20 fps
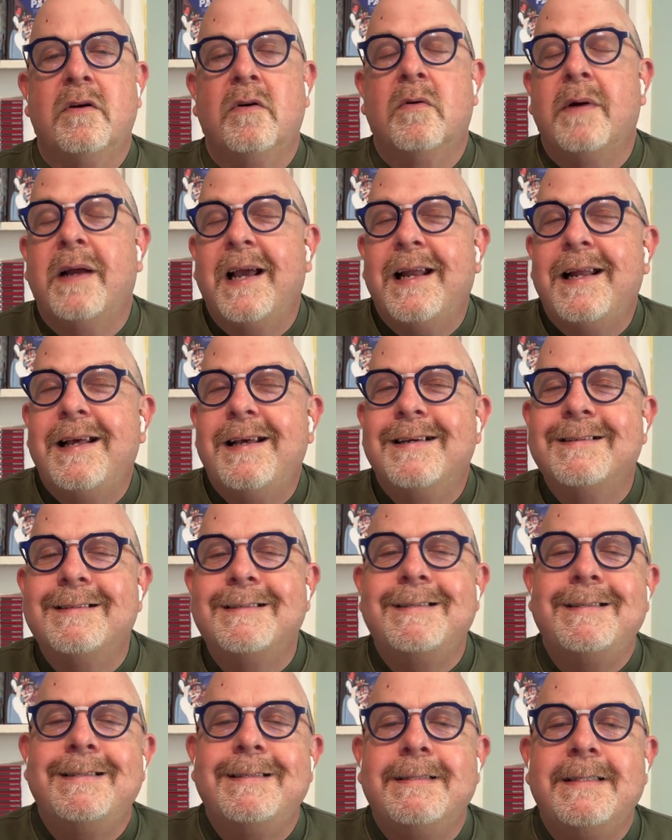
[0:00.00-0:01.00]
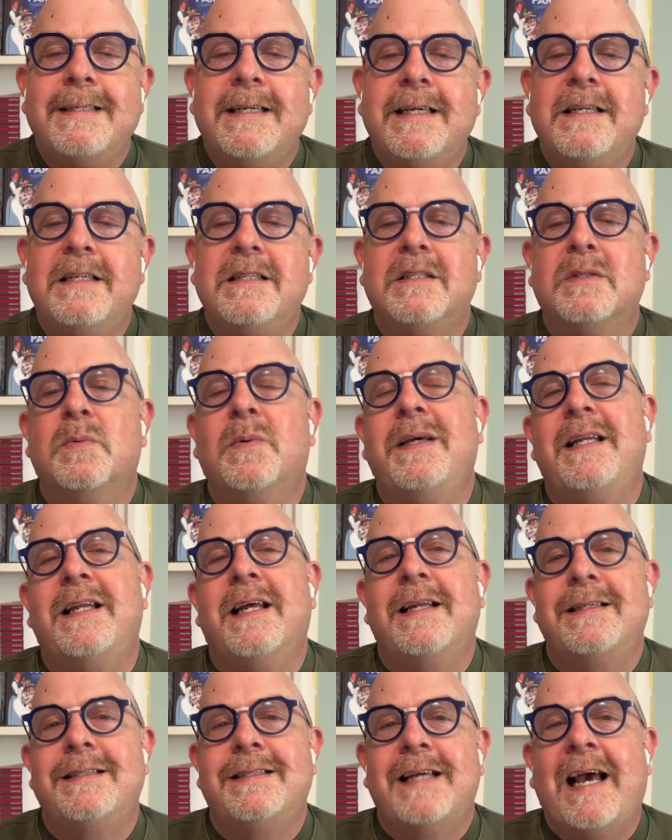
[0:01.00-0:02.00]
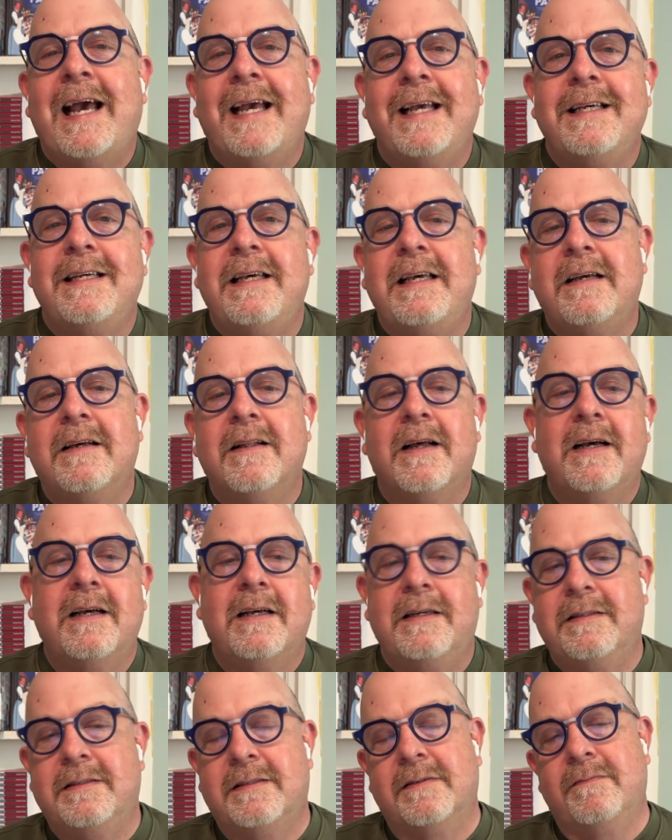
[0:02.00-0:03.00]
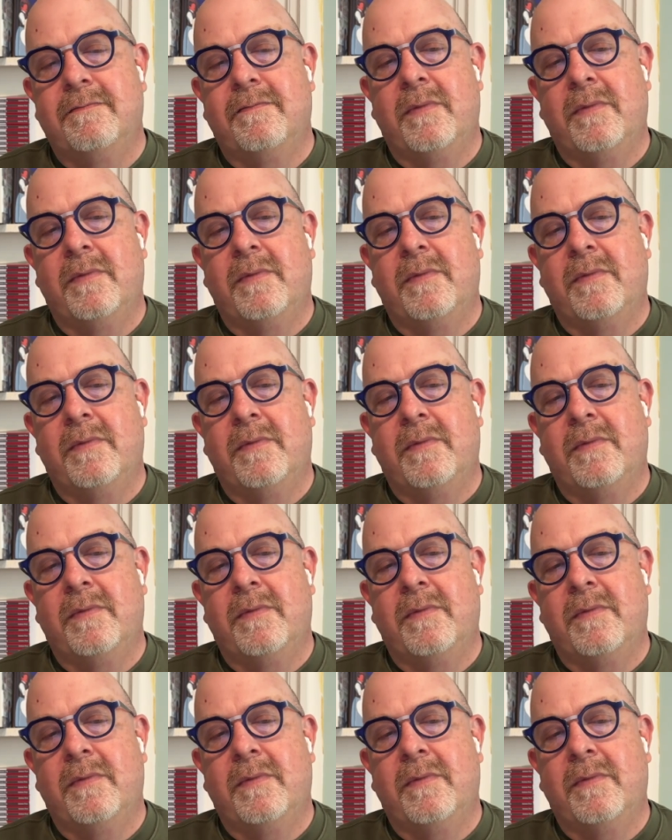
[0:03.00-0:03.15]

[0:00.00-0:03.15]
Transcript: creating a sticky, sweet and tangy glaze.